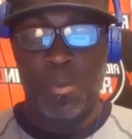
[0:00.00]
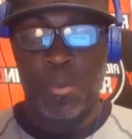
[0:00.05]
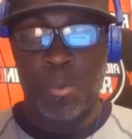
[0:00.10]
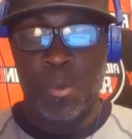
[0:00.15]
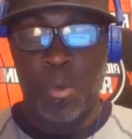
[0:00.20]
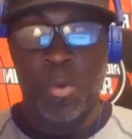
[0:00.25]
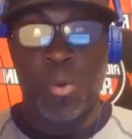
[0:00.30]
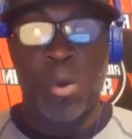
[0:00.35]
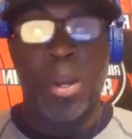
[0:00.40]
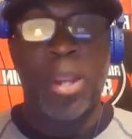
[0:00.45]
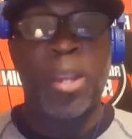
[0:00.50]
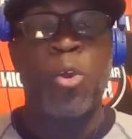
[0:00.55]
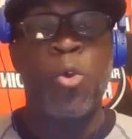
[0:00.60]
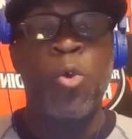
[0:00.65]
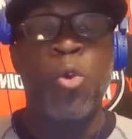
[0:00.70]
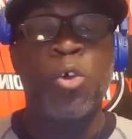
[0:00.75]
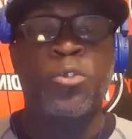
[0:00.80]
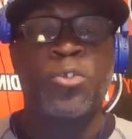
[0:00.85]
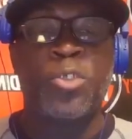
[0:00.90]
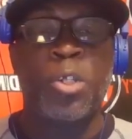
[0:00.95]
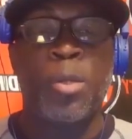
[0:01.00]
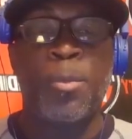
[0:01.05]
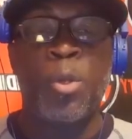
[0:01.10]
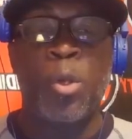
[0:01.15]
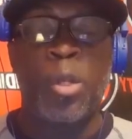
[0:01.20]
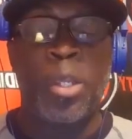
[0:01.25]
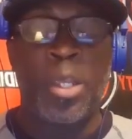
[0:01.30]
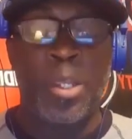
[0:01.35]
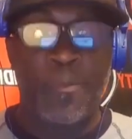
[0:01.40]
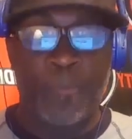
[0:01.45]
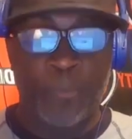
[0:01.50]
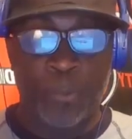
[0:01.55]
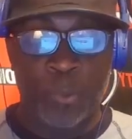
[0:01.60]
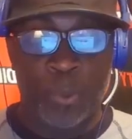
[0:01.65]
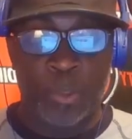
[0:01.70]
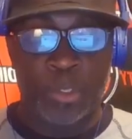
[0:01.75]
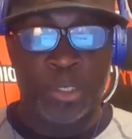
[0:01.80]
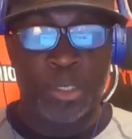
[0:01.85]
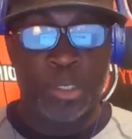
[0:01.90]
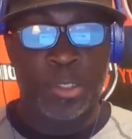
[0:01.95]
All right. Who are some of your
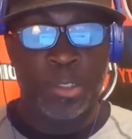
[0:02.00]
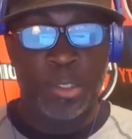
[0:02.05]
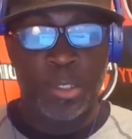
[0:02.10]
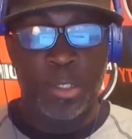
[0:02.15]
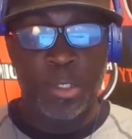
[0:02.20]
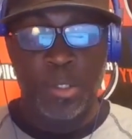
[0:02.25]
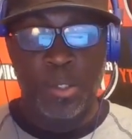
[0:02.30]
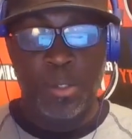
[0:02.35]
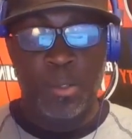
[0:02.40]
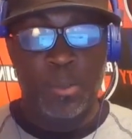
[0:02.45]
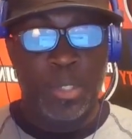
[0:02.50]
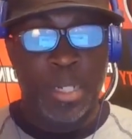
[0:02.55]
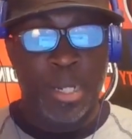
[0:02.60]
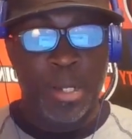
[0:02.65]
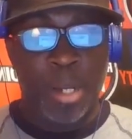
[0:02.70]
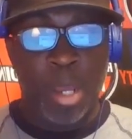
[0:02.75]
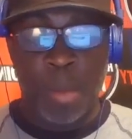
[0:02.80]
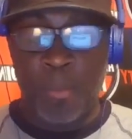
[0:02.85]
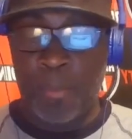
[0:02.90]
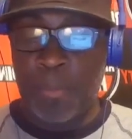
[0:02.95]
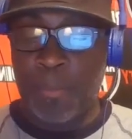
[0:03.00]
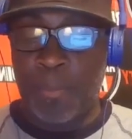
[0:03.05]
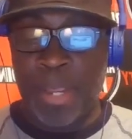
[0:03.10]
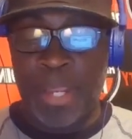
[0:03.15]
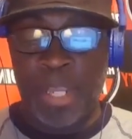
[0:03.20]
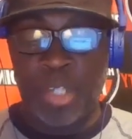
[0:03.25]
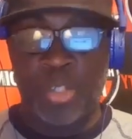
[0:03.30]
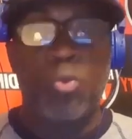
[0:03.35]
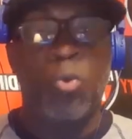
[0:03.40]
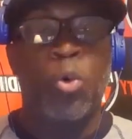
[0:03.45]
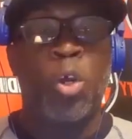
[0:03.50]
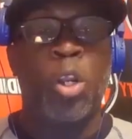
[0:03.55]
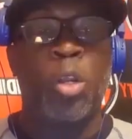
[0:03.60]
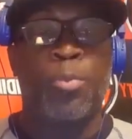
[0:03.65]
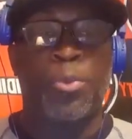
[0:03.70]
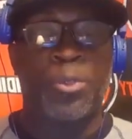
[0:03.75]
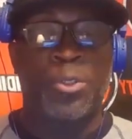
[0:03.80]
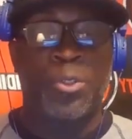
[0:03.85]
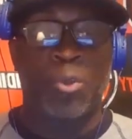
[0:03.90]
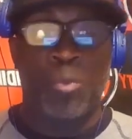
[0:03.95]
influences that um made you want to
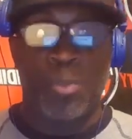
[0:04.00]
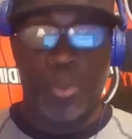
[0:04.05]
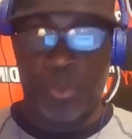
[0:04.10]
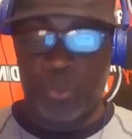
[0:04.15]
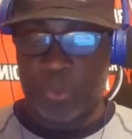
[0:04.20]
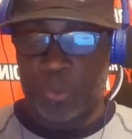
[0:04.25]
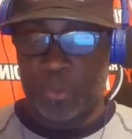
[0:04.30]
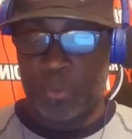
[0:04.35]
pursue music?